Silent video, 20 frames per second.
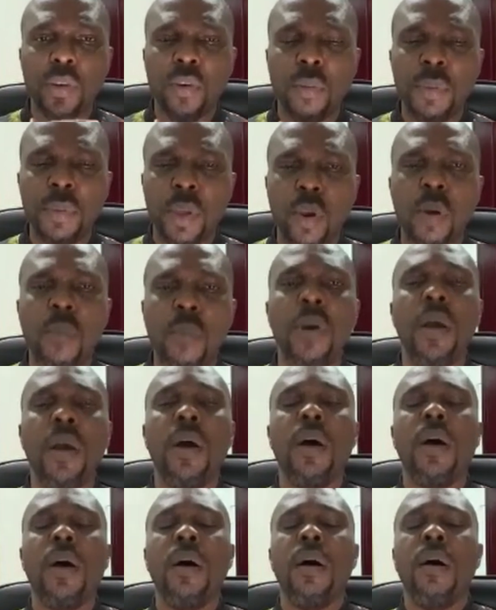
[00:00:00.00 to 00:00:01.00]
of God become
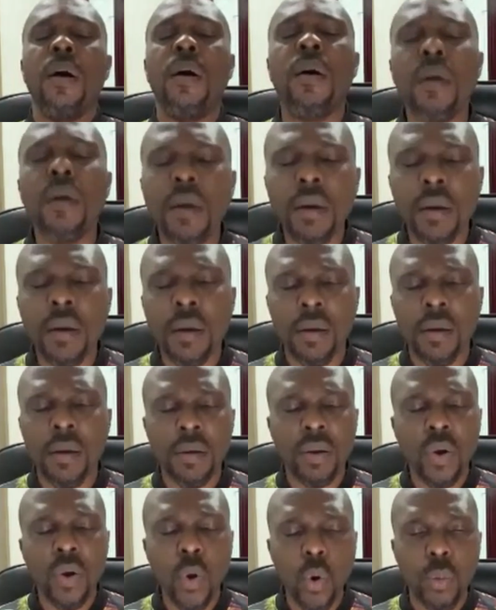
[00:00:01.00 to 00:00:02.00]

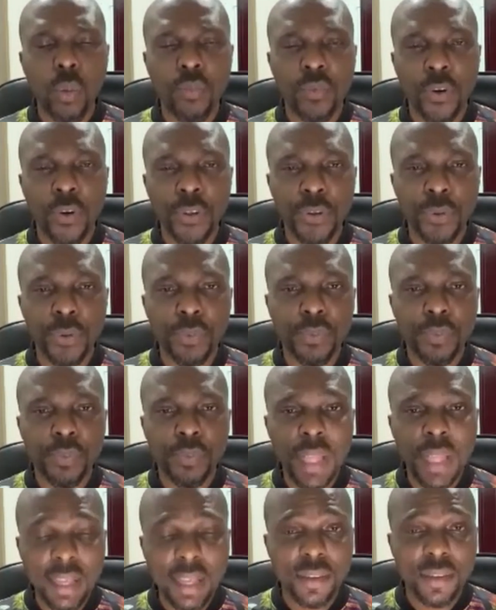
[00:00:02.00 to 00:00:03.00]
home for you.
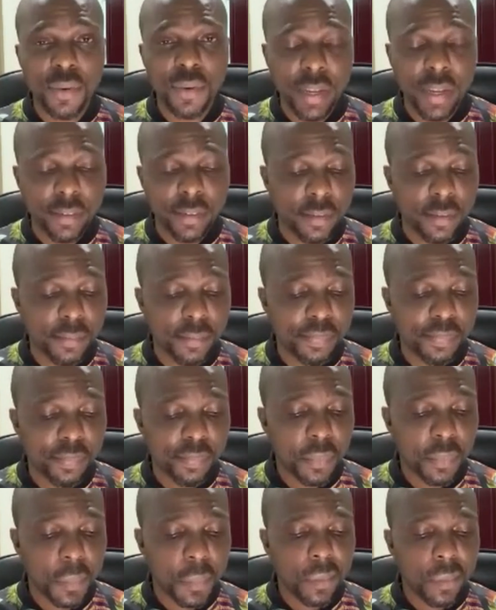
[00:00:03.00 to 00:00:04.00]
That's the rest.
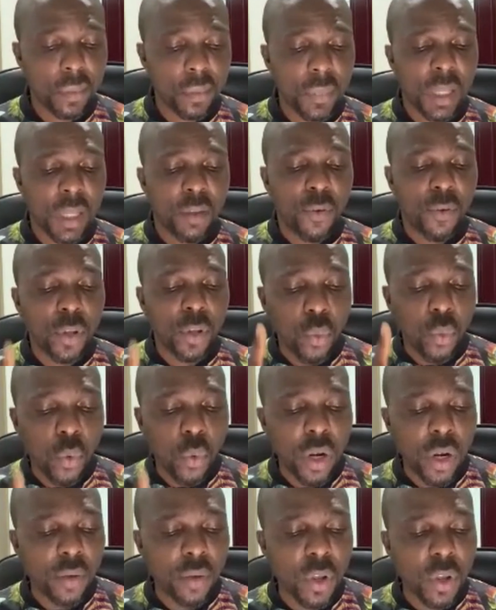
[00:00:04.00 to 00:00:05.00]
For the
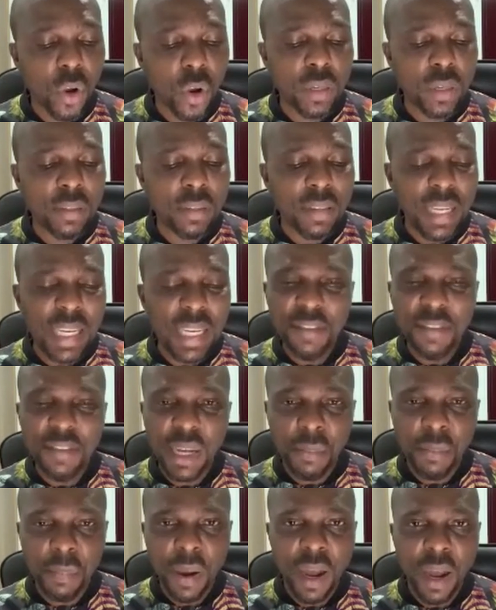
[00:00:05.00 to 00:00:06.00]
word of God is living
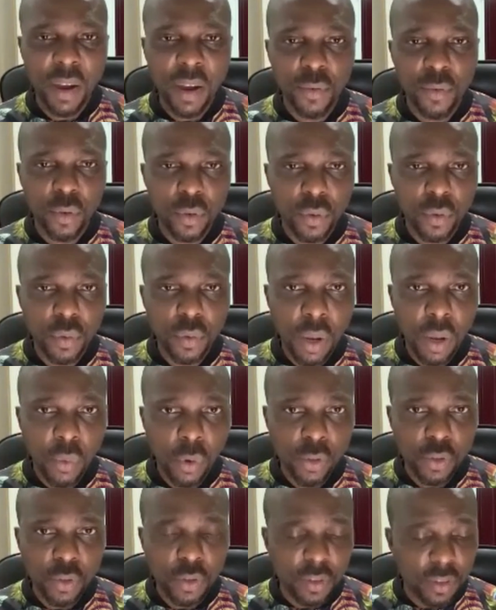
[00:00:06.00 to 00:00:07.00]
and powerful. I
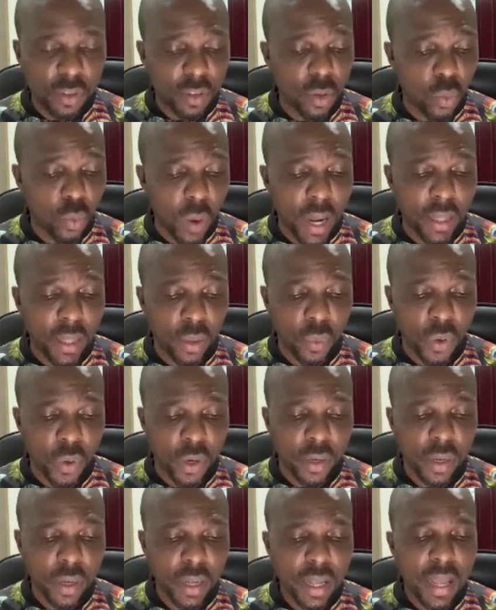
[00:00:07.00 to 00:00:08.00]
want you to see why the
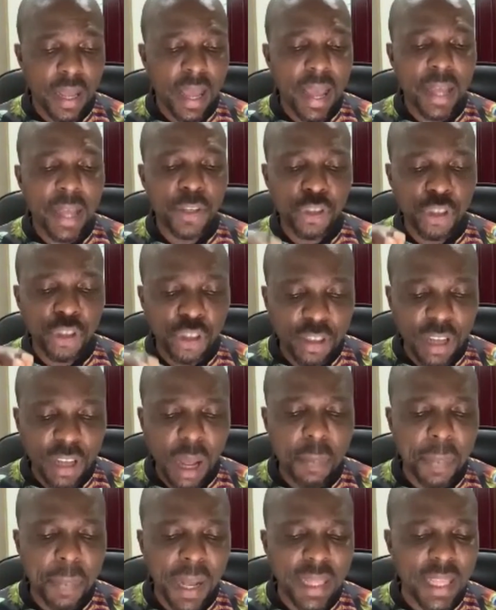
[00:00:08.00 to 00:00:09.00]
word. And
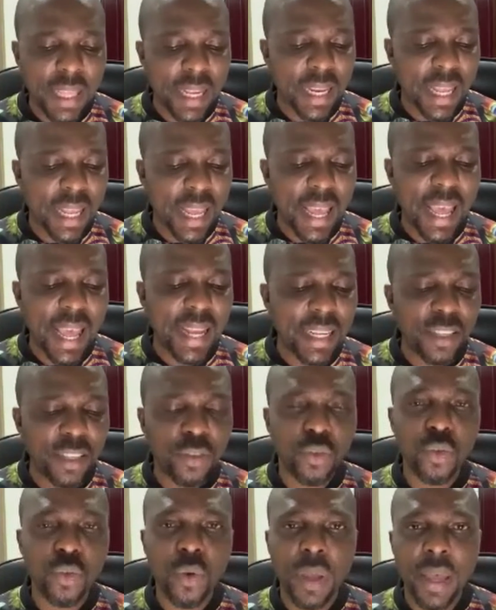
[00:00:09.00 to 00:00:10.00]
sharper than any
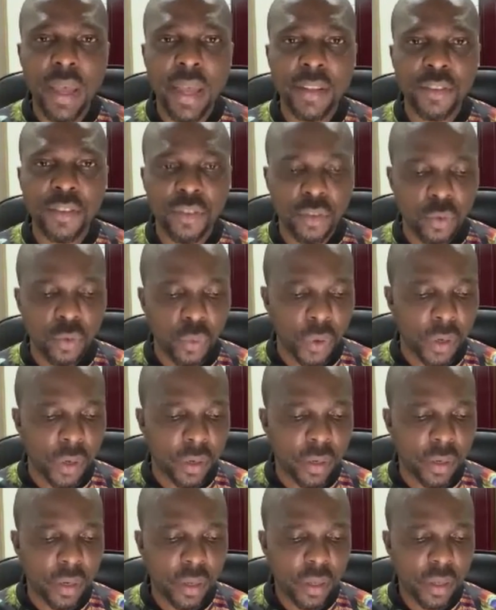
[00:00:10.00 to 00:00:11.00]
two-edged
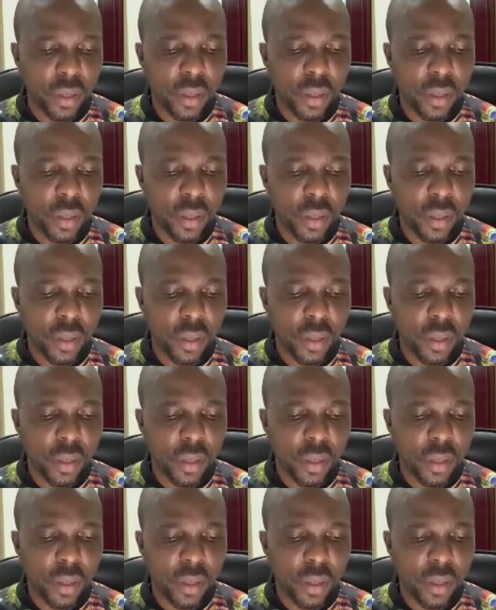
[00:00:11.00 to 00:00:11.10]
sword,